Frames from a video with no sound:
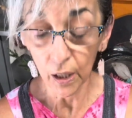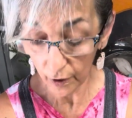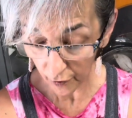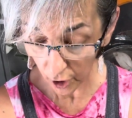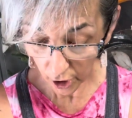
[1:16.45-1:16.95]

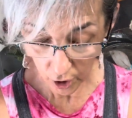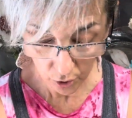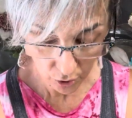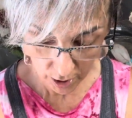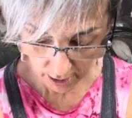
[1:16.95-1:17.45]
If you're going to
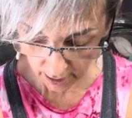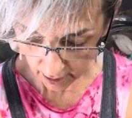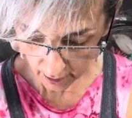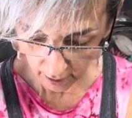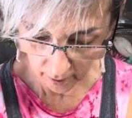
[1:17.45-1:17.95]
use
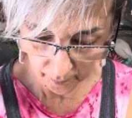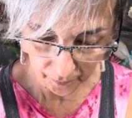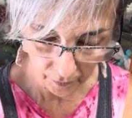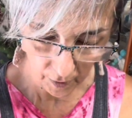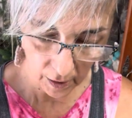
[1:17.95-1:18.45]

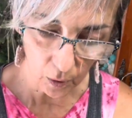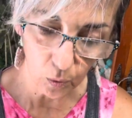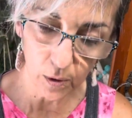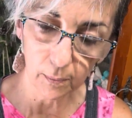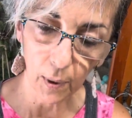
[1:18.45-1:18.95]
the
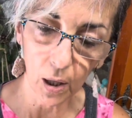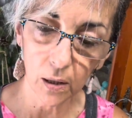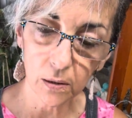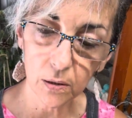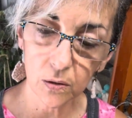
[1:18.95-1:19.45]
wooden
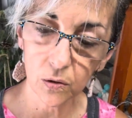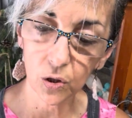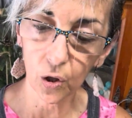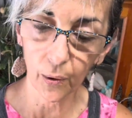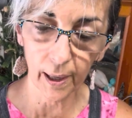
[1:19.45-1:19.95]
balls, you
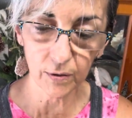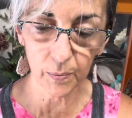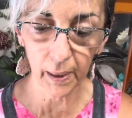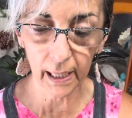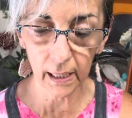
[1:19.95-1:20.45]
don't have to
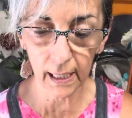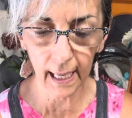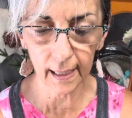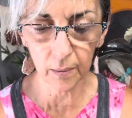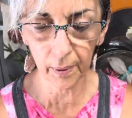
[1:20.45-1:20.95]
paint it. I
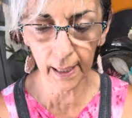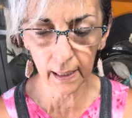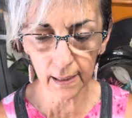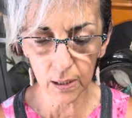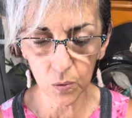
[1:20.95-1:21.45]
didn't
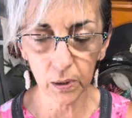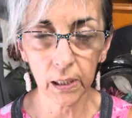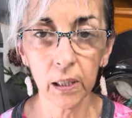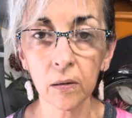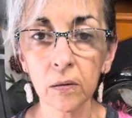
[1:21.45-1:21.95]
paint this one
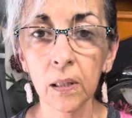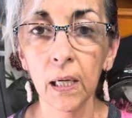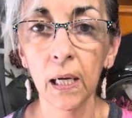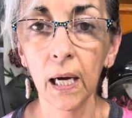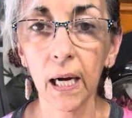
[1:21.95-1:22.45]
here.
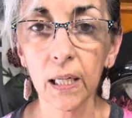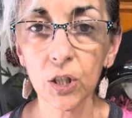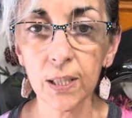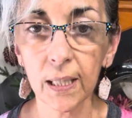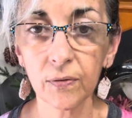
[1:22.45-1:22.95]
I
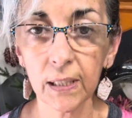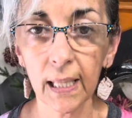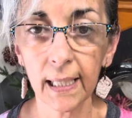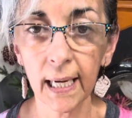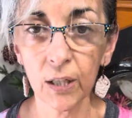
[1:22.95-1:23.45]
just left it
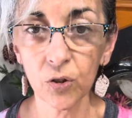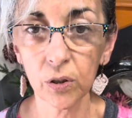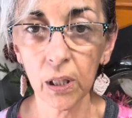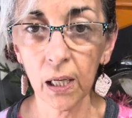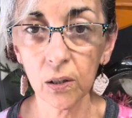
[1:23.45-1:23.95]
that natural
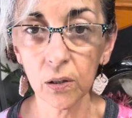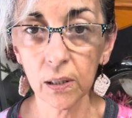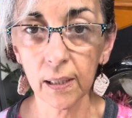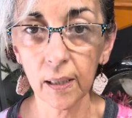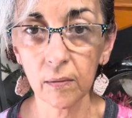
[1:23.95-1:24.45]
color
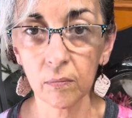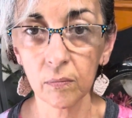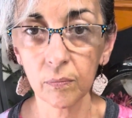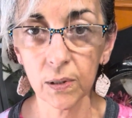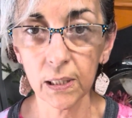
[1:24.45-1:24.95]
and then
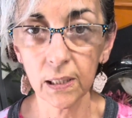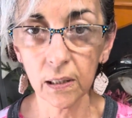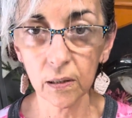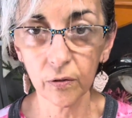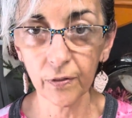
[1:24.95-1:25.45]
did the
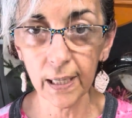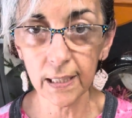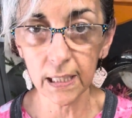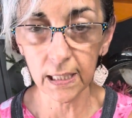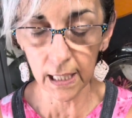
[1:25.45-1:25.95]
little face
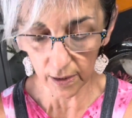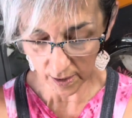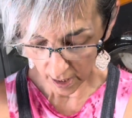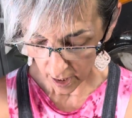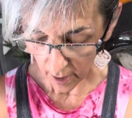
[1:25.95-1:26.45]
details.
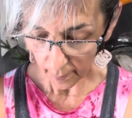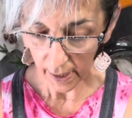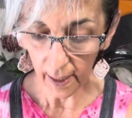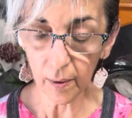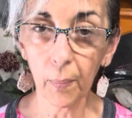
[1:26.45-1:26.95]
But
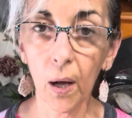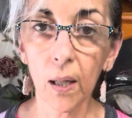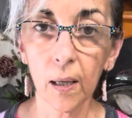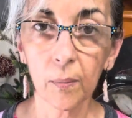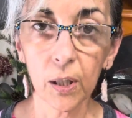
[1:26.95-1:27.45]
on the
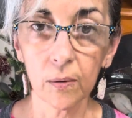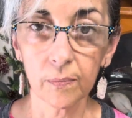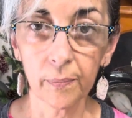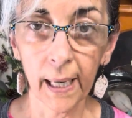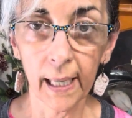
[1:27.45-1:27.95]
ball, I'm gonna
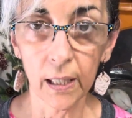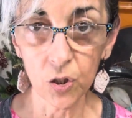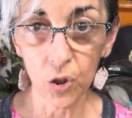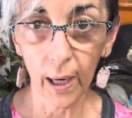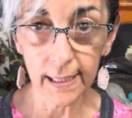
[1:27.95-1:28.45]
paint it.
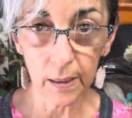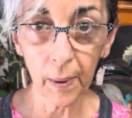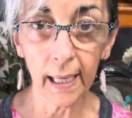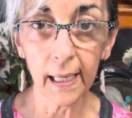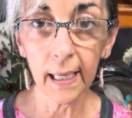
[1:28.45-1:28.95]
So I did
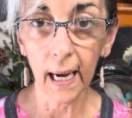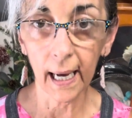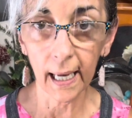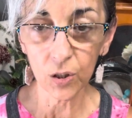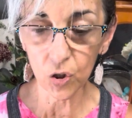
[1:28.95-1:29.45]
paint it, I
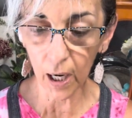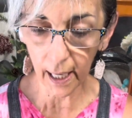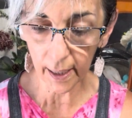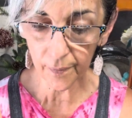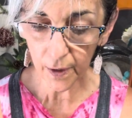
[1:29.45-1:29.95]
got it dry.